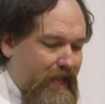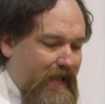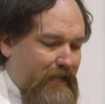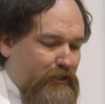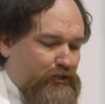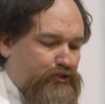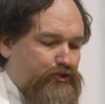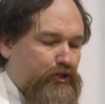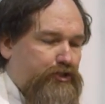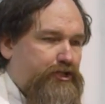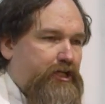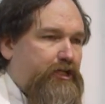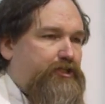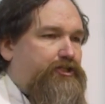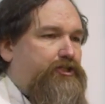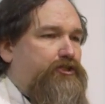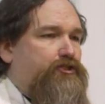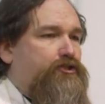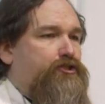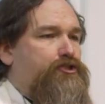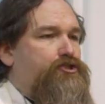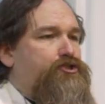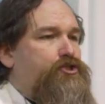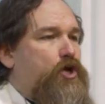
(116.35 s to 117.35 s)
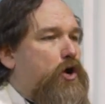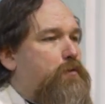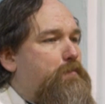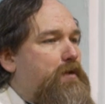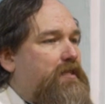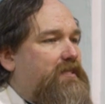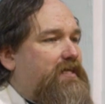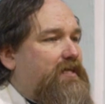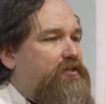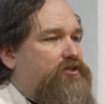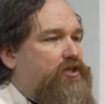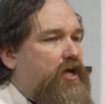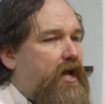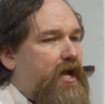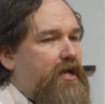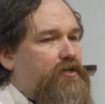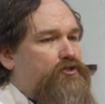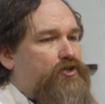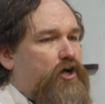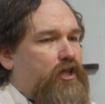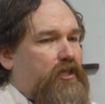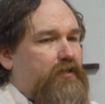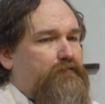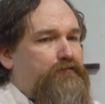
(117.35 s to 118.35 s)
and traditional sermon that
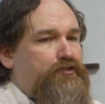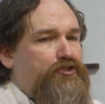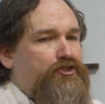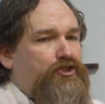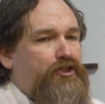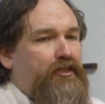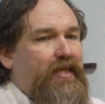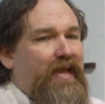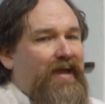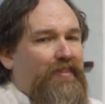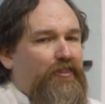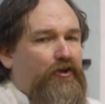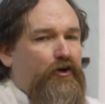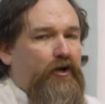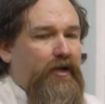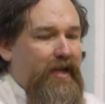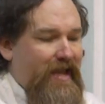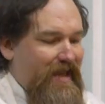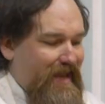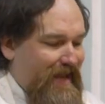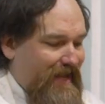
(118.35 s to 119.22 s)
ties all of this together